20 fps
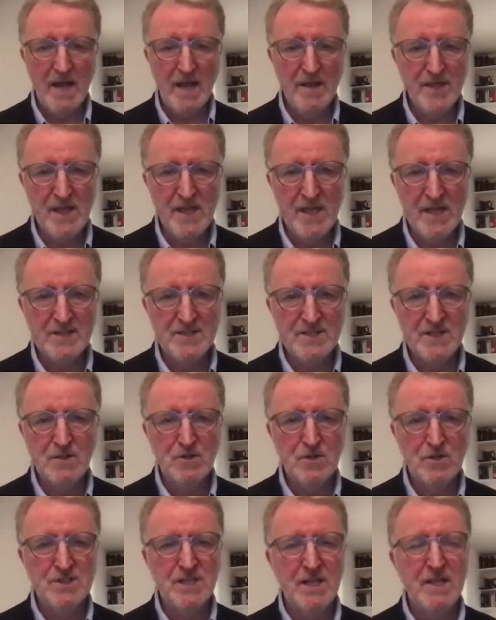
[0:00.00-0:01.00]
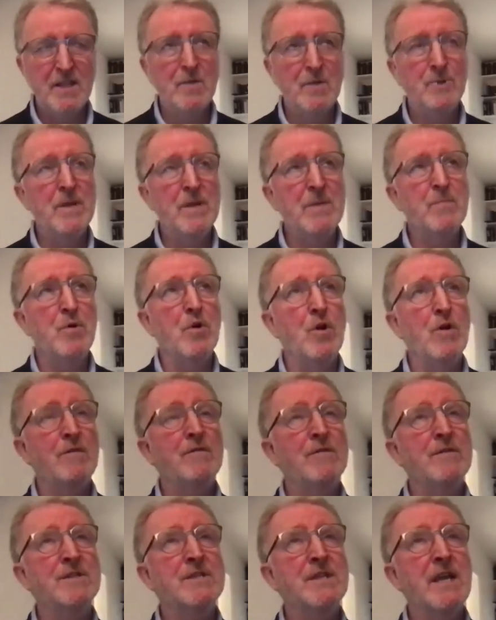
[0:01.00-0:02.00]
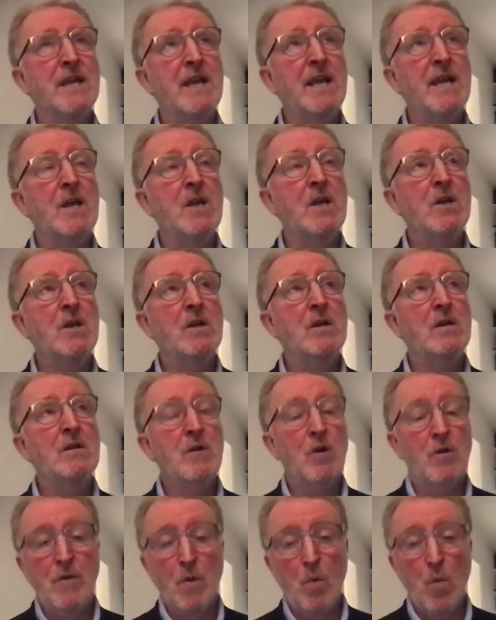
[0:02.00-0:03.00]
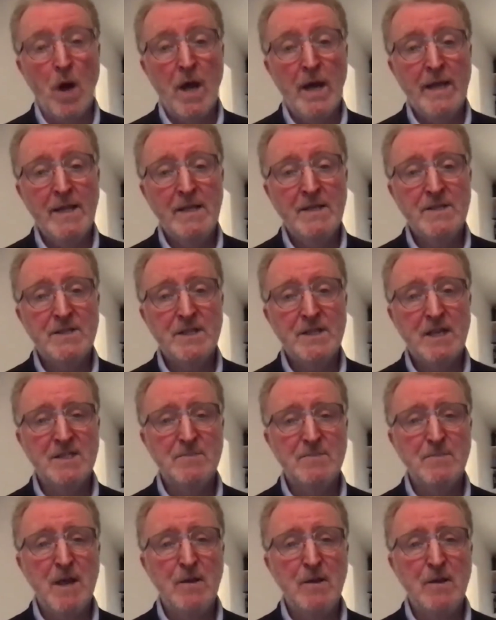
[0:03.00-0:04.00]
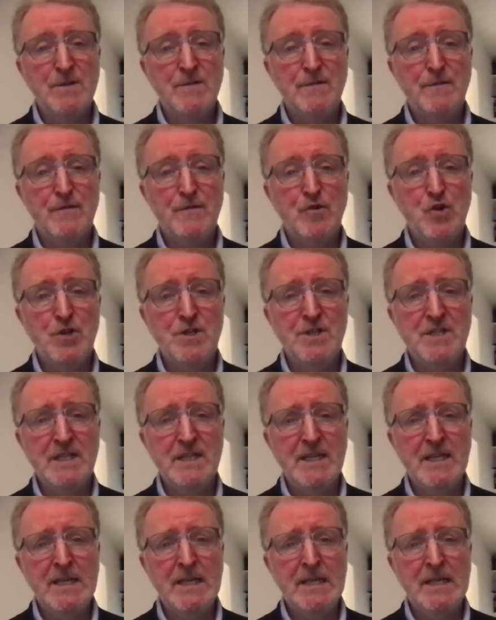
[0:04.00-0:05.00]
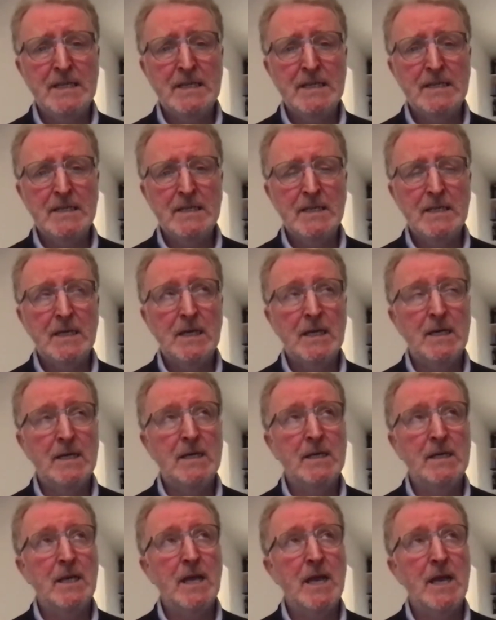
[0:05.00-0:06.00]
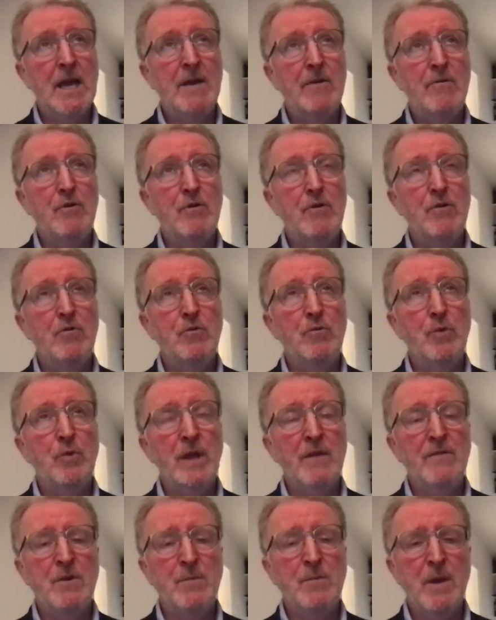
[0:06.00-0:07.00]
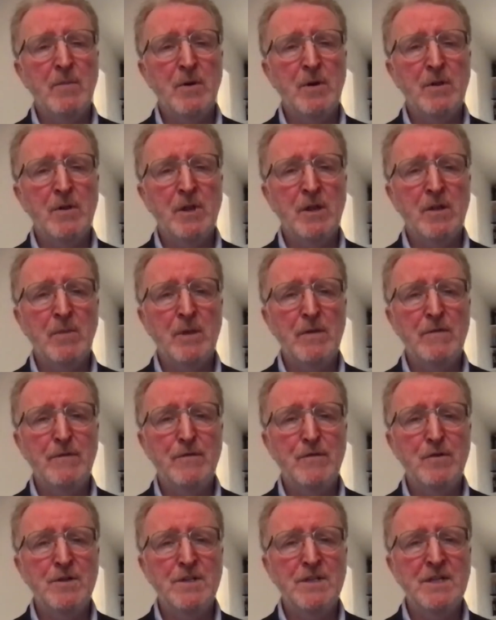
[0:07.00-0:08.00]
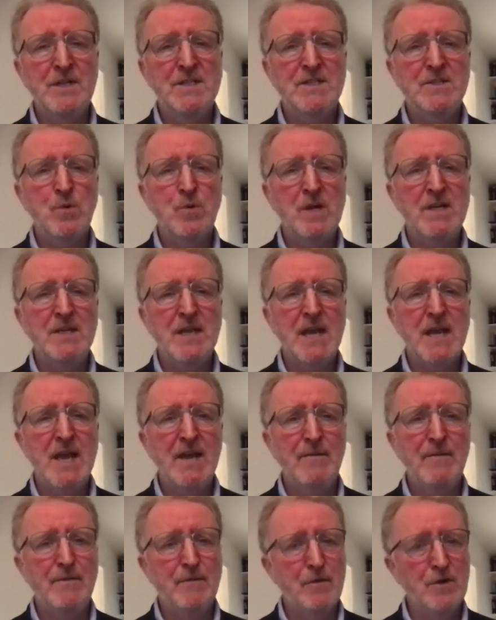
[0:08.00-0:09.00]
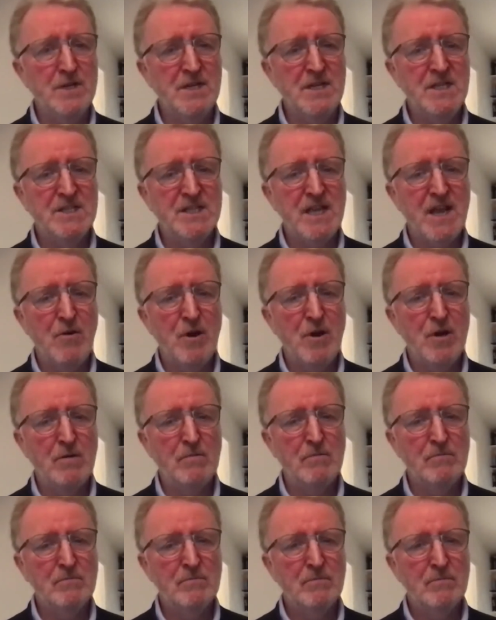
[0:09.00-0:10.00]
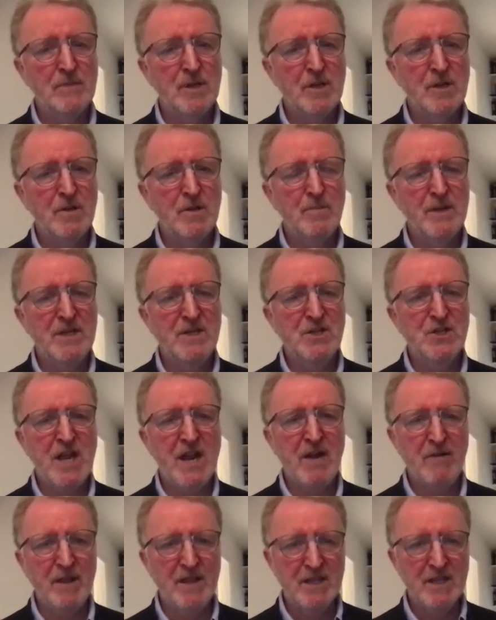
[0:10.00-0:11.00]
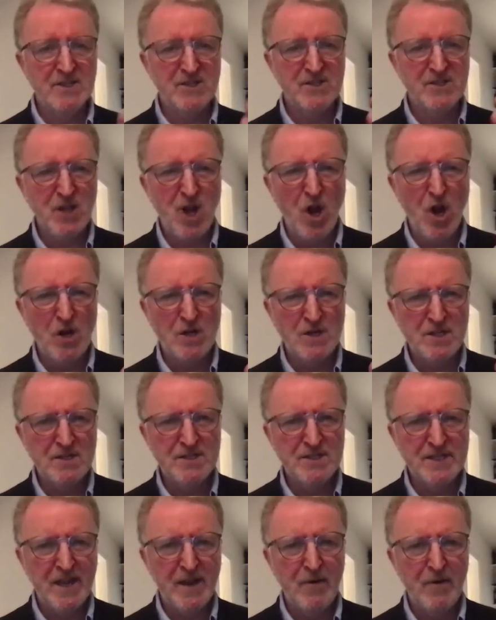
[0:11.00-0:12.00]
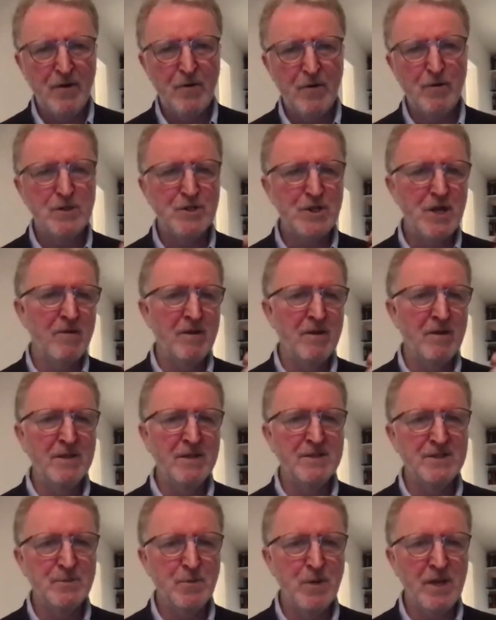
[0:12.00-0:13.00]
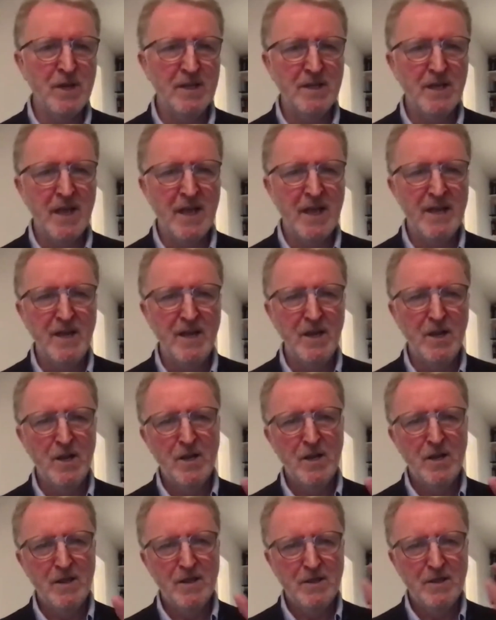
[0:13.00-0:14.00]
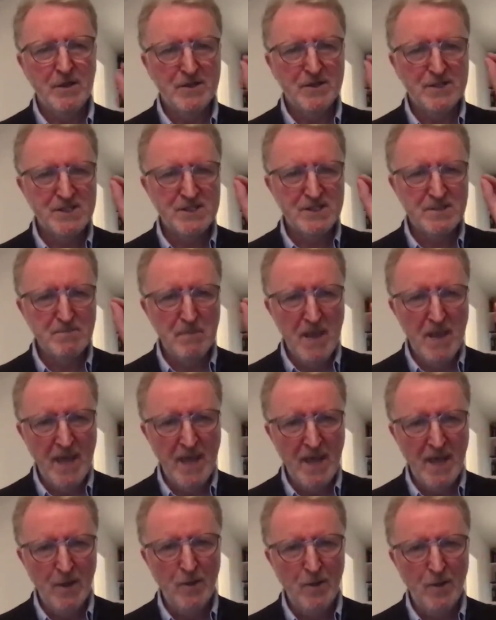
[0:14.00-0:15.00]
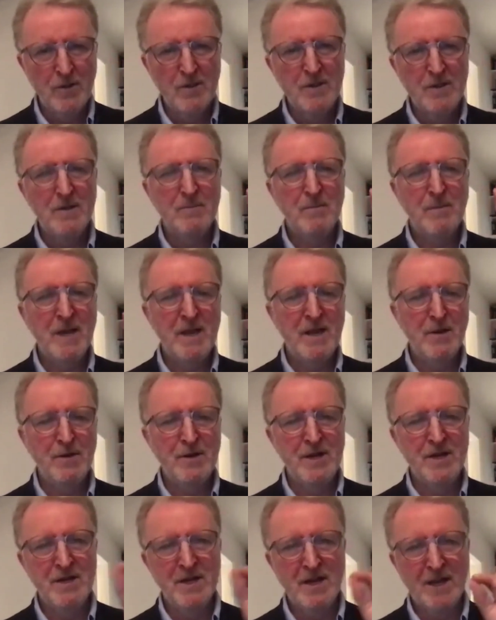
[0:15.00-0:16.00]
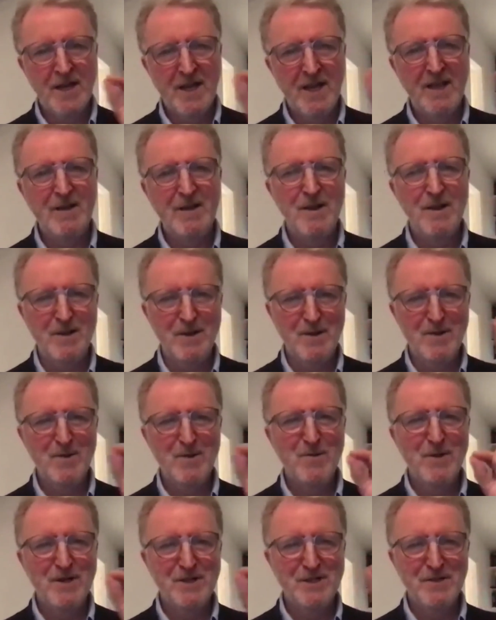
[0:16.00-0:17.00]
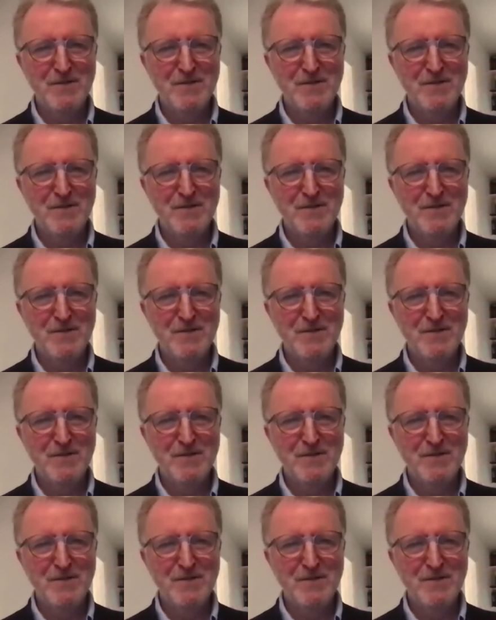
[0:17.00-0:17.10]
think it's interesting that people often say of a wine, say smells fruity, and we have to remember there can be fruity sweet and fruity sour. There can be cherry that's tart and sour, or cherry that's sweet, and the smell may not indicate which of